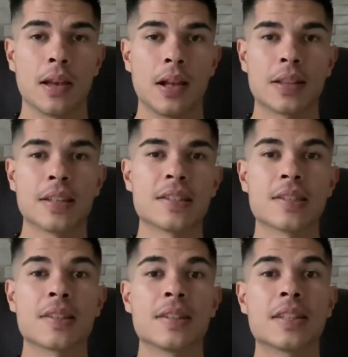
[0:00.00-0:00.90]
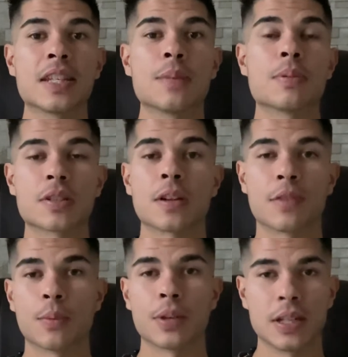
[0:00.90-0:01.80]
This is the deeper stuff that
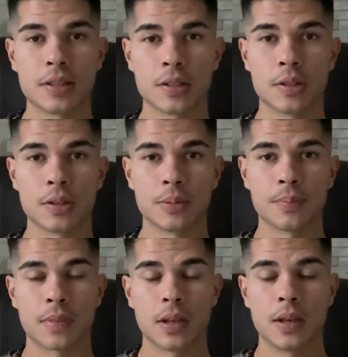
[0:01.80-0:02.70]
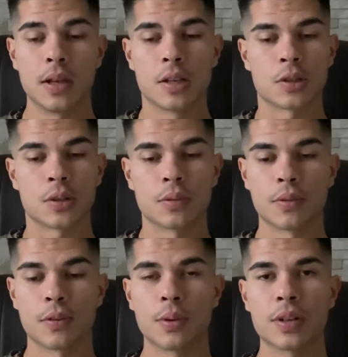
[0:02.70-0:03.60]
we need to do. So
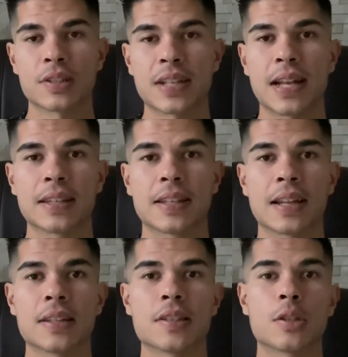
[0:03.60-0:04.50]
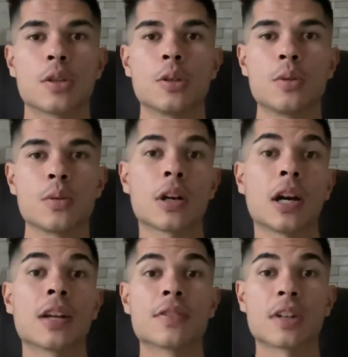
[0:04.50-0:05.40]
if you understand that there's 2 kind
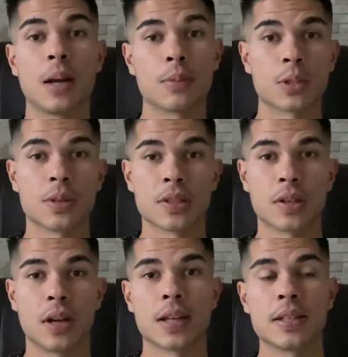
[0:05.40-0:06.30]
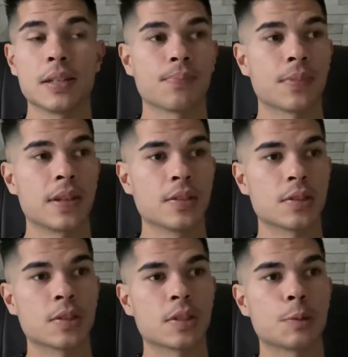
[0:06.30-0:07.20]
of types to anxiety,
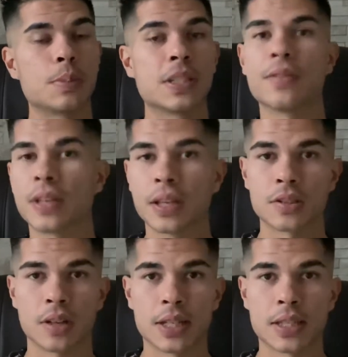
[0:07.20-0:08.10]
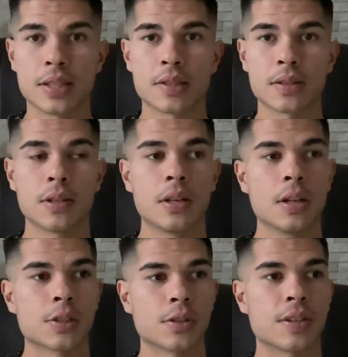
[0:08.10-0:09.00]
there's specific anxieties.
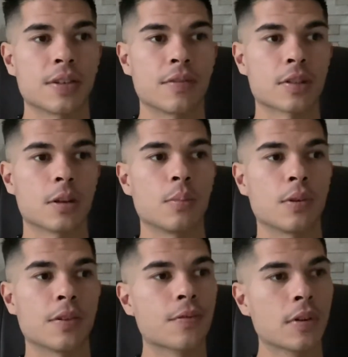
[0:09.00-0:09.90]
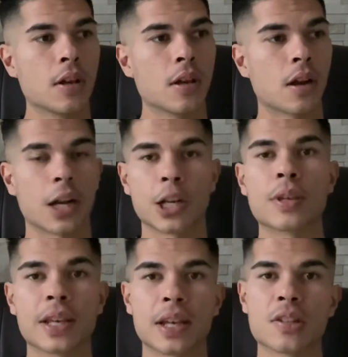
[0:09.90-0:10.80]
So say for example, if I only
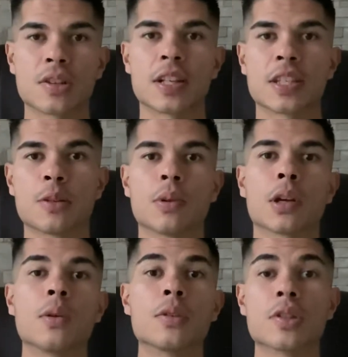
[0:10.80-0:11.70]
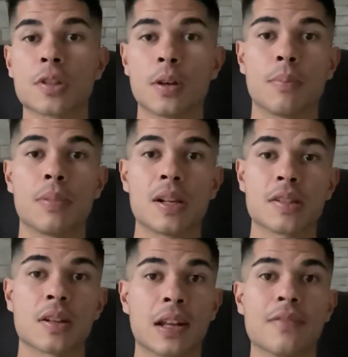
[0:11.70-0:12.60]
get anxiety when I go to certain places and
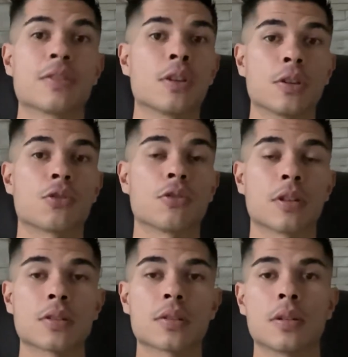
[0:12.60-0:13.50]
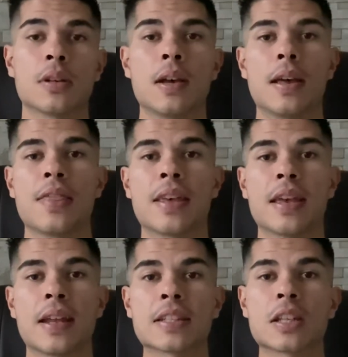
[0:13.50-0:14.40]
I have certain triggers,
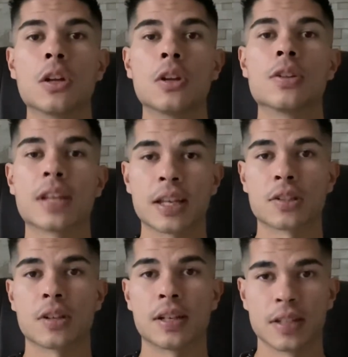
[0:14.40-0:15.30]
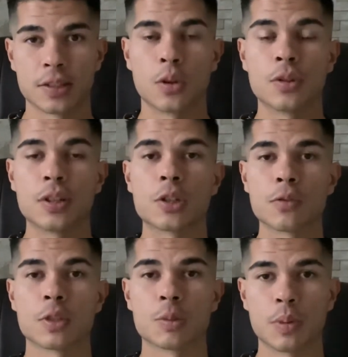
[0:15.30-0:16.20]
that's learned anxiety, that's a conditioned
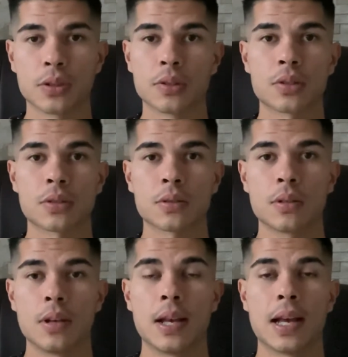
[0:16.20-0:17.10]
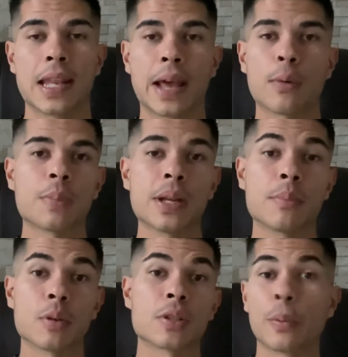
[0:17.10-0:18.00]
response. That would have been
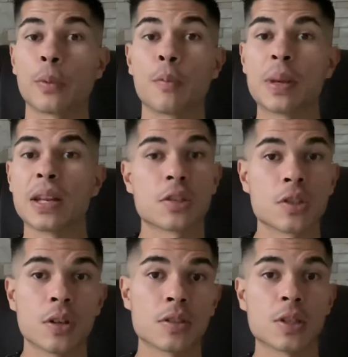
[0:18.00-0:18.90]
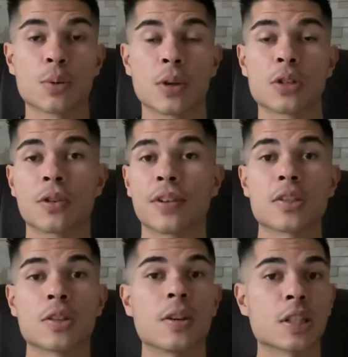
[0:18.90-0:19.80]
because I would have been in a certain situation, I've had a
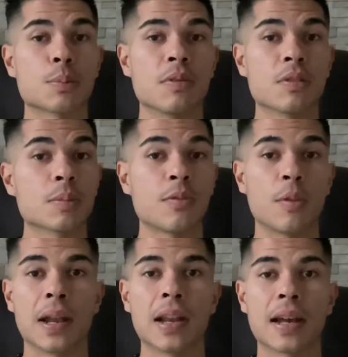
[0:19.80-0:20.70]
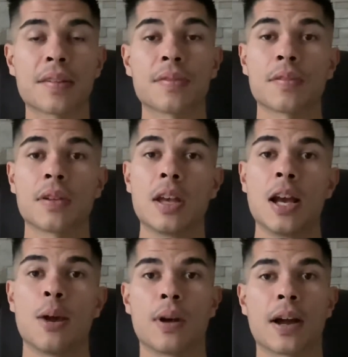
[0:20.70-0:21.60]
certain experience before my life,
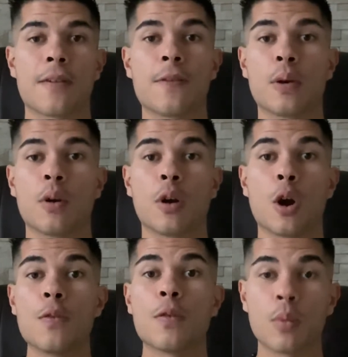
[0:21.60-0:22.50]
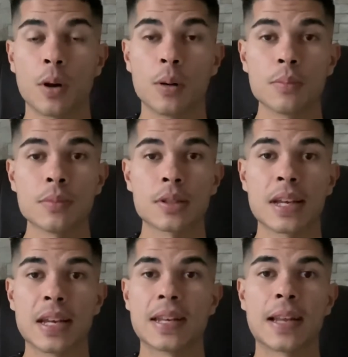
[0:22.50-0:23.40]
where I felt overwhelmed
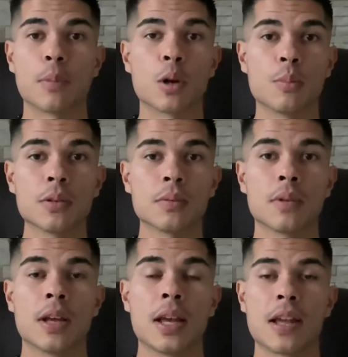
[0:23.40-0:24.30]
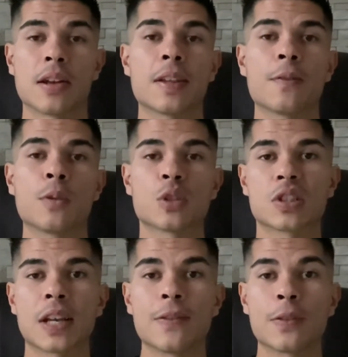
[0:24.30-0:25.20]
in that moment, and I didn't feel
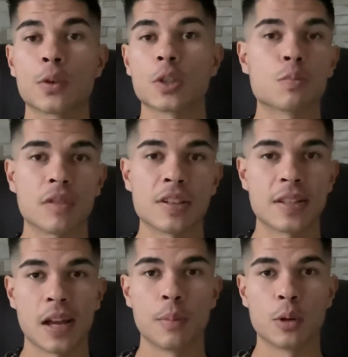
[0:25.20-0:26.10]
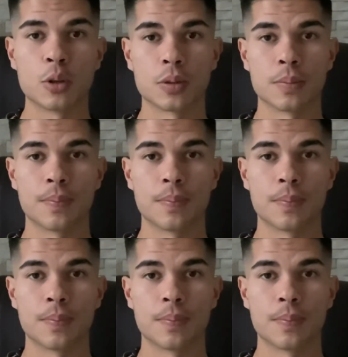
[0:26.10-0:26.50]
safe to express that emotion.